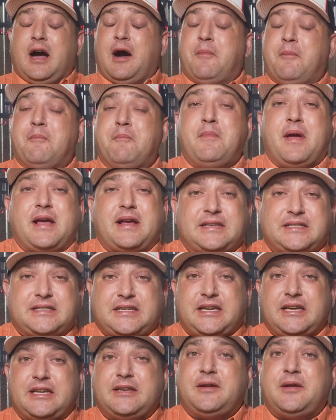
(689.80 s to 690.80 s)

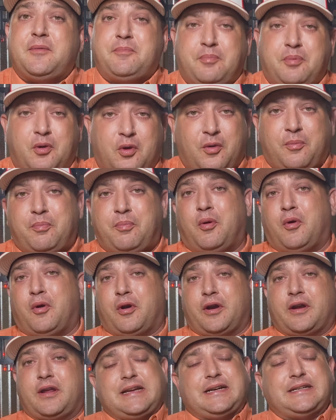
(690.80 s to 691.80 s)
Mexican pulled
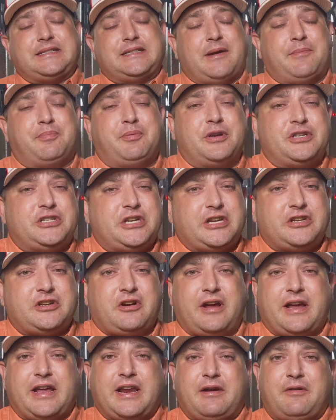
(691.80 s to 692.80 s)
pork. Guys, I appreciate
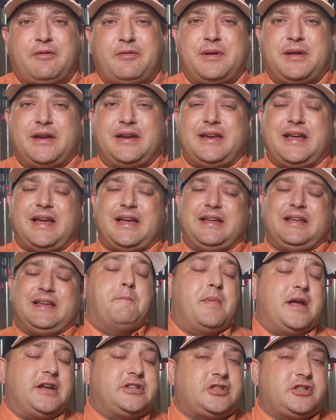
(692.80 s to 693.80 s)
y'all hanging out with me today.
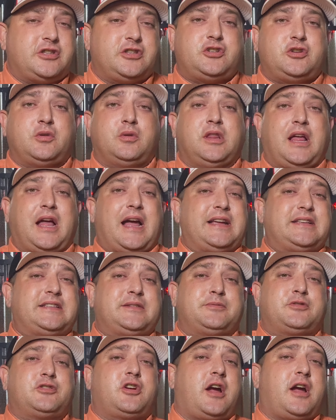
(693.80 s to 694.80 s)
Make sure that you like,
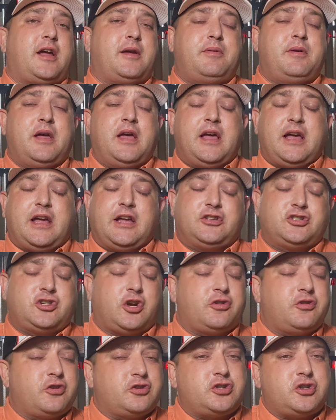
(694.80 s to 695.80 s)
subscribe,
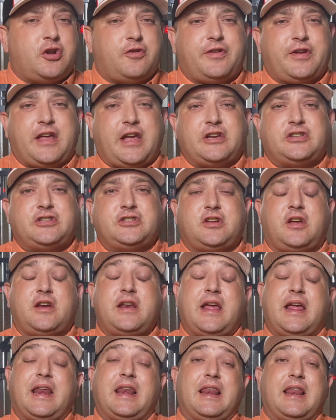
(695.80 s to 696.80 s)
turn those notifications on,
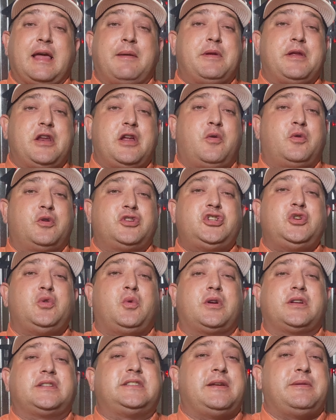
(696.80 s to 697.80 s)
and let me know what you
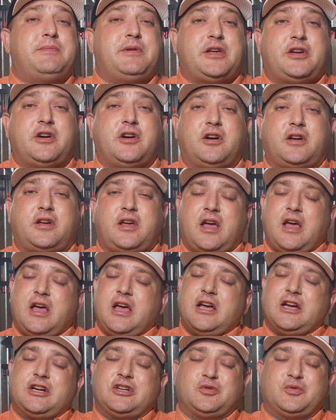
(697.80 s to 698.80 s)
wanna see me cook,
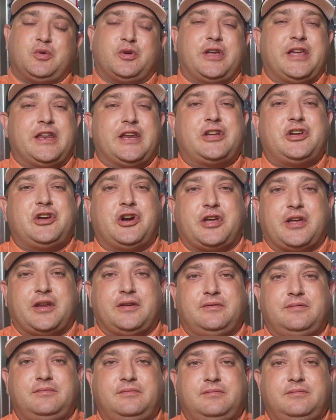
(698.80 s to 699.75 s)
because we'll get it cooking.